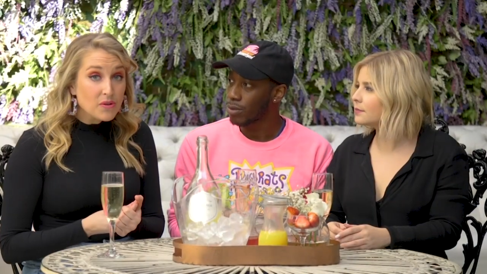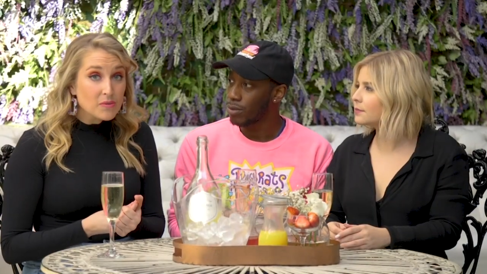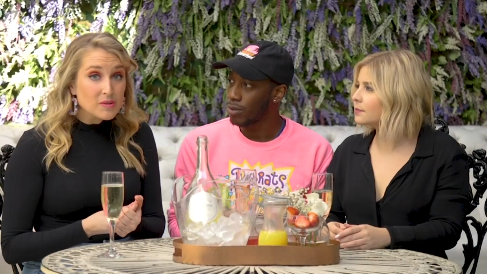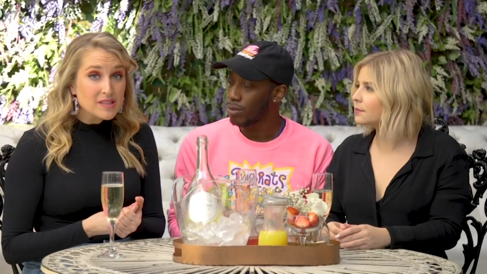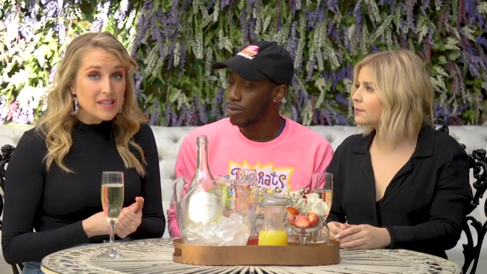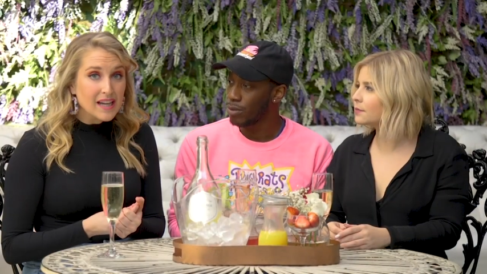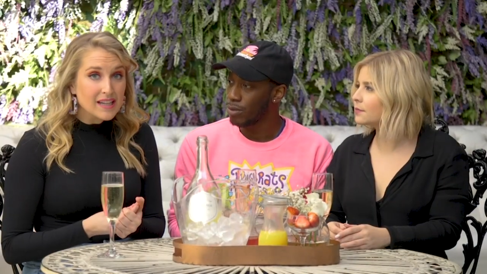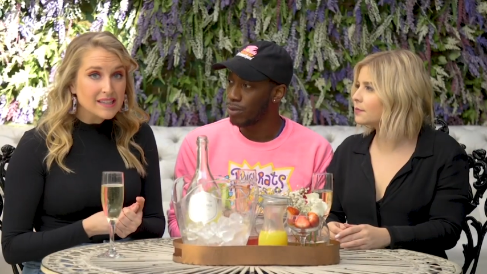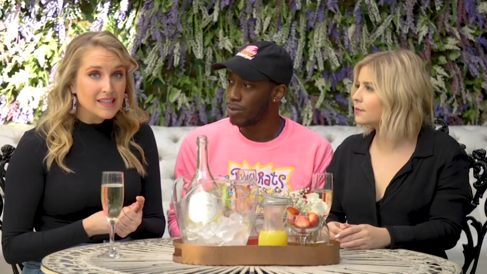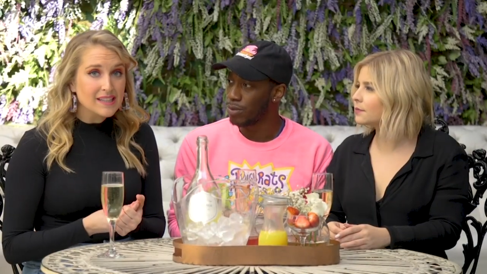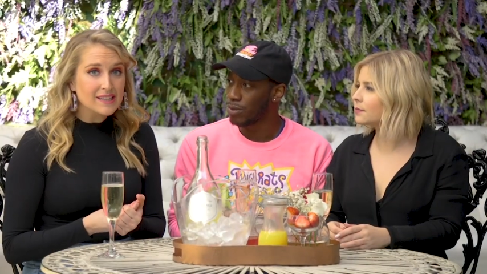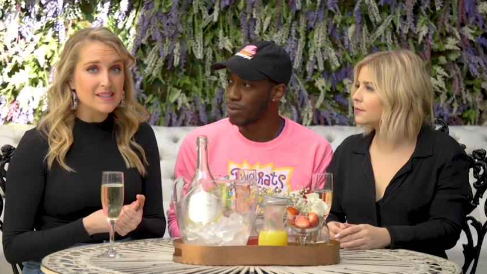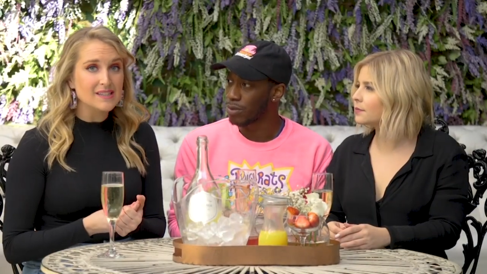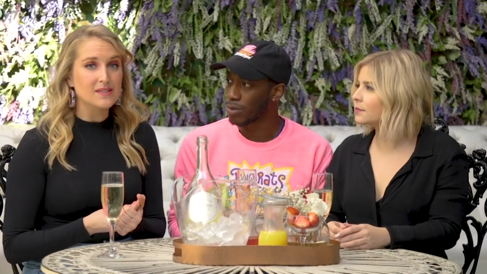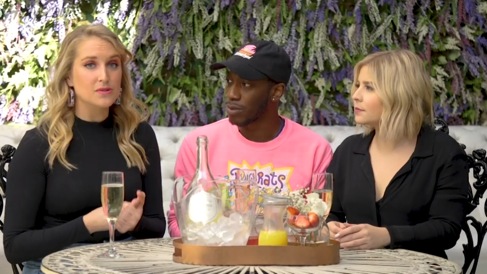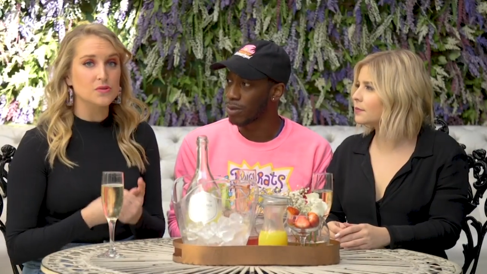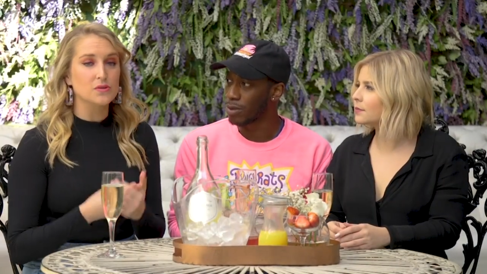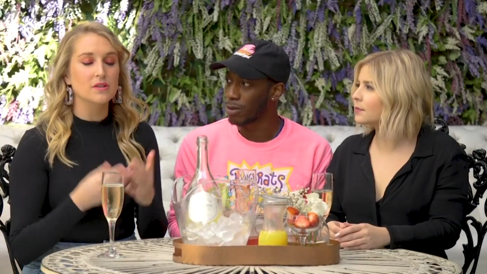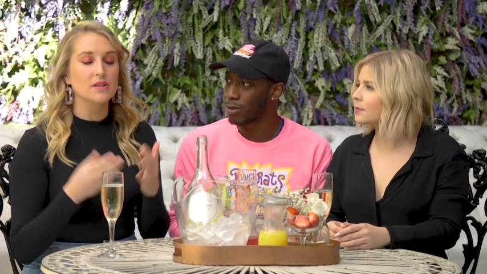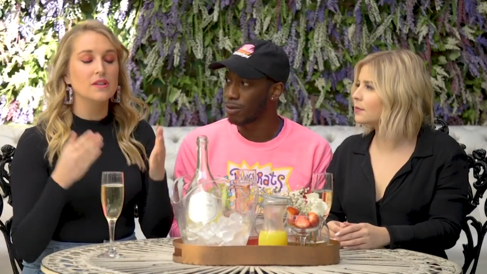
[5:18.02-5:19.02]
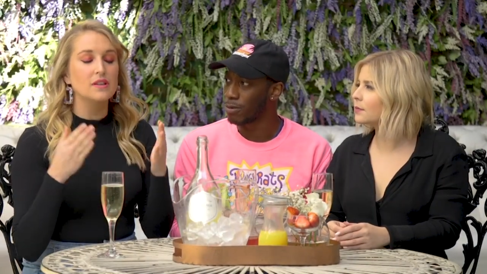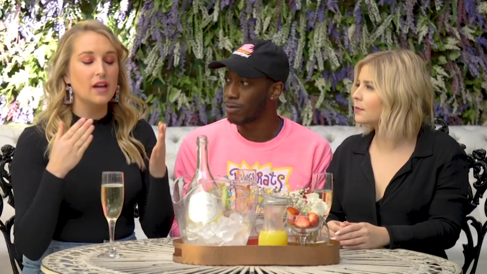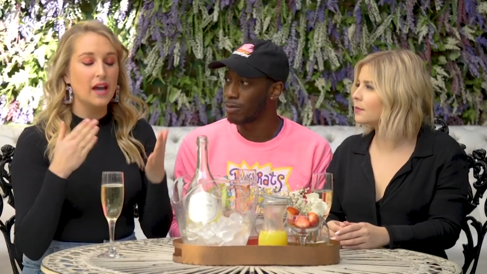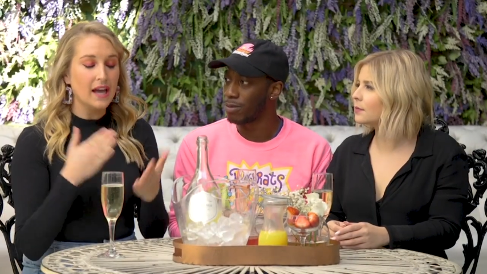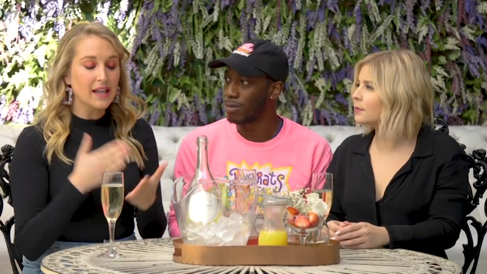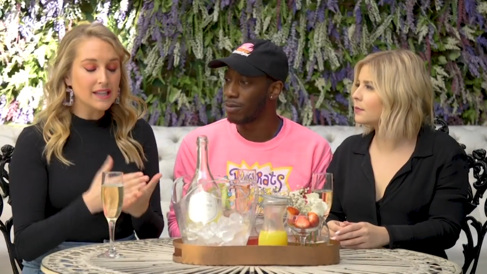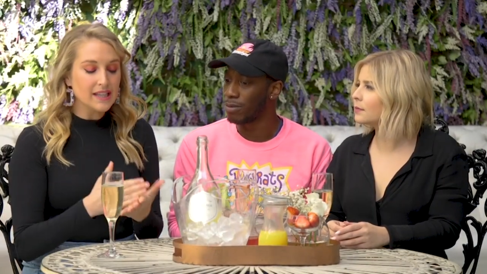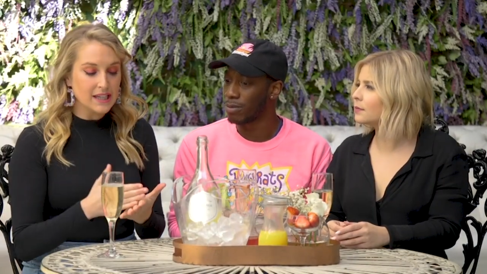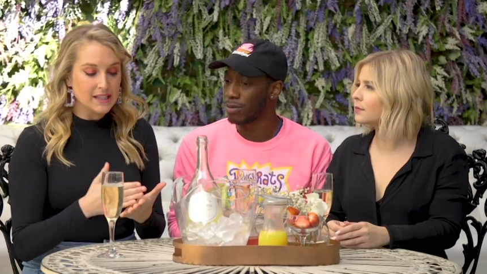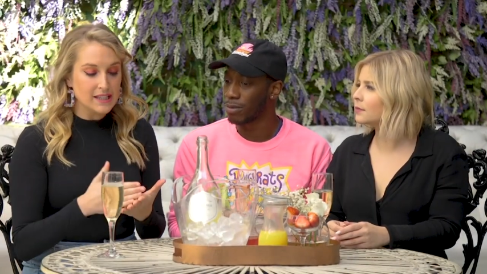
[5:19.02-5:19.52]
Speaker 1: there was a headline
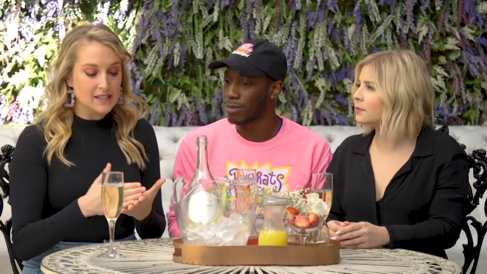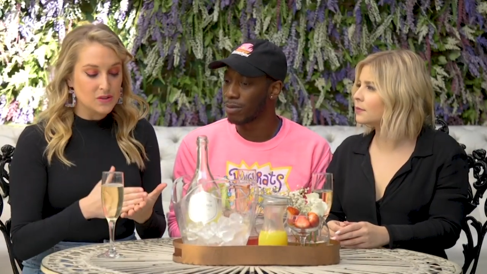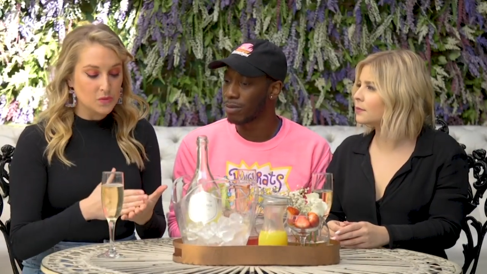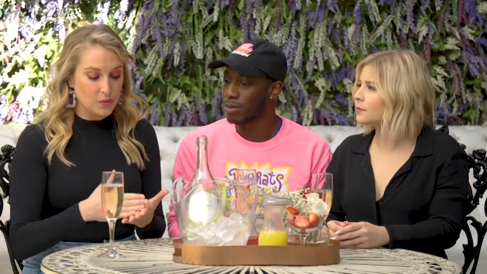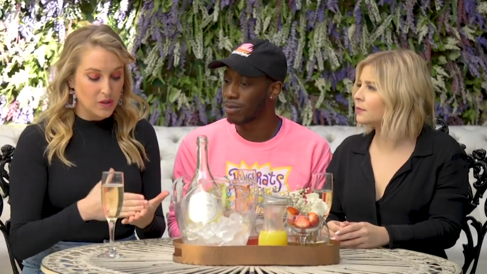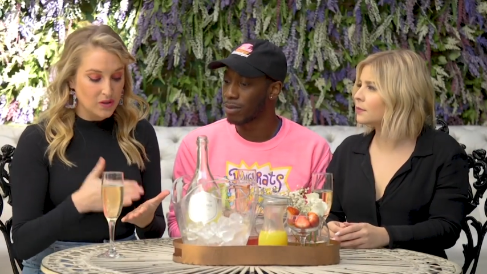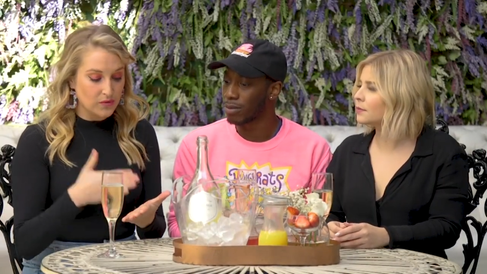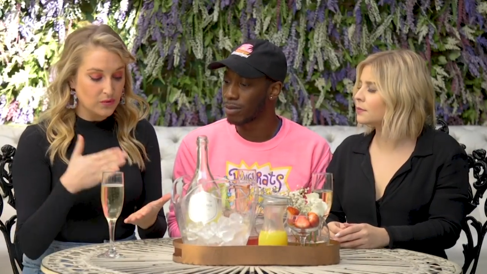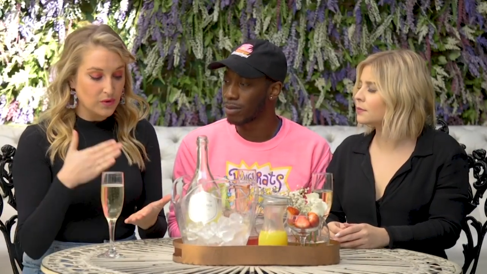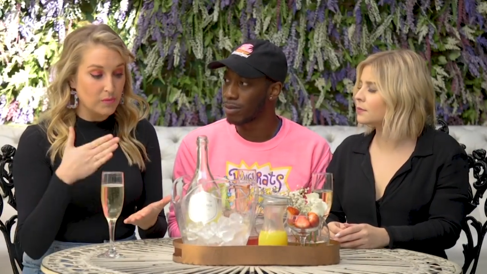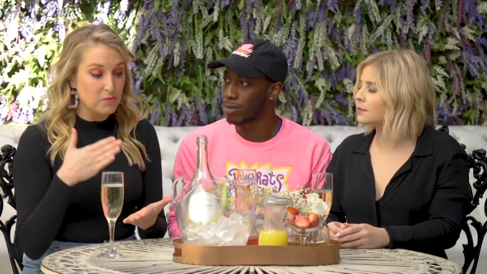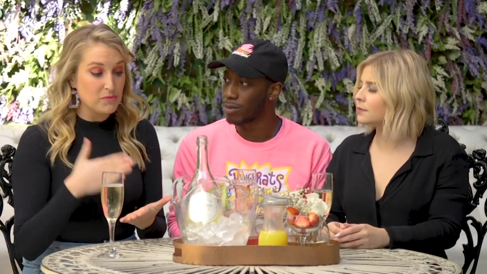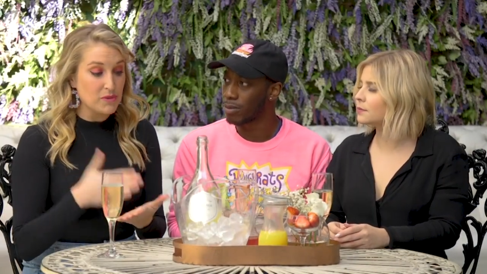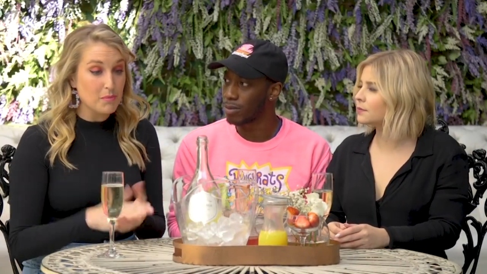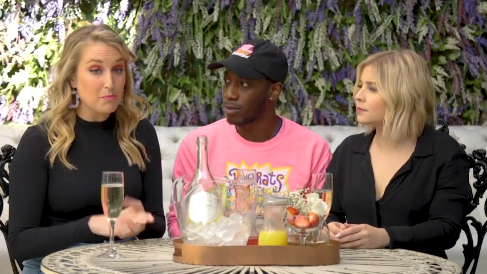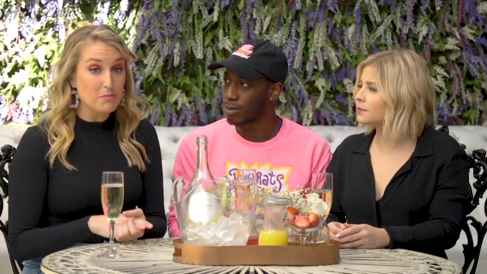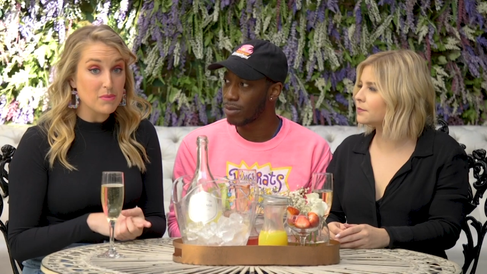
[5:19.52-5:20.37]
headline this week from The